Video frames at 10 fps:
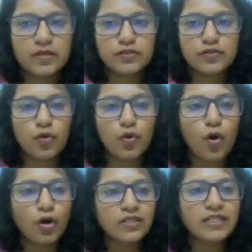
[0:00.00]
So
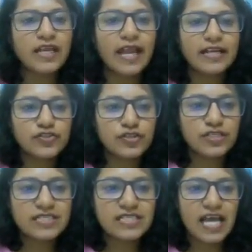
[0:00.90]
all the
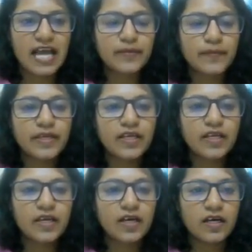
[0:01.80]
entries can
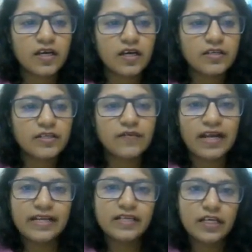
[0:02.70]
be
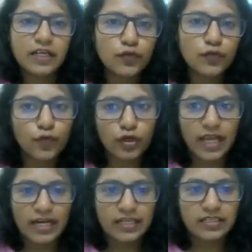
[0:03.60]
divided into four
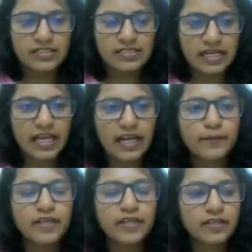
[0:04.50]
categories. There
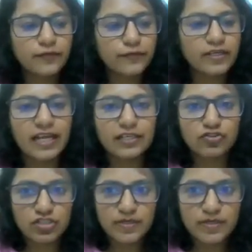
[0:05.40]
can be different
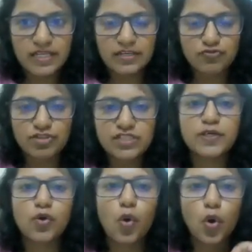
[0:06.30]
adjustment entries,
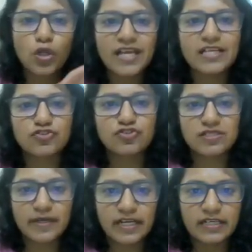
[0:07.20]
but all the
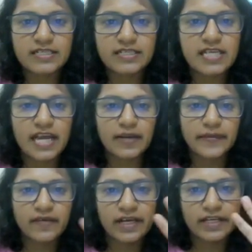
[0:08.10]
adjustment entries can
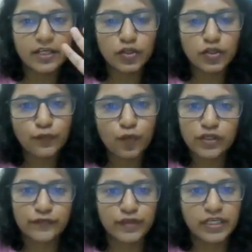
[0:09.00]
be divided into four
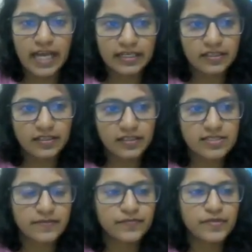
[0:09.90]
different
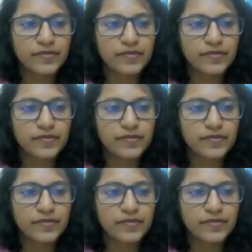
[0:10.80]
categories.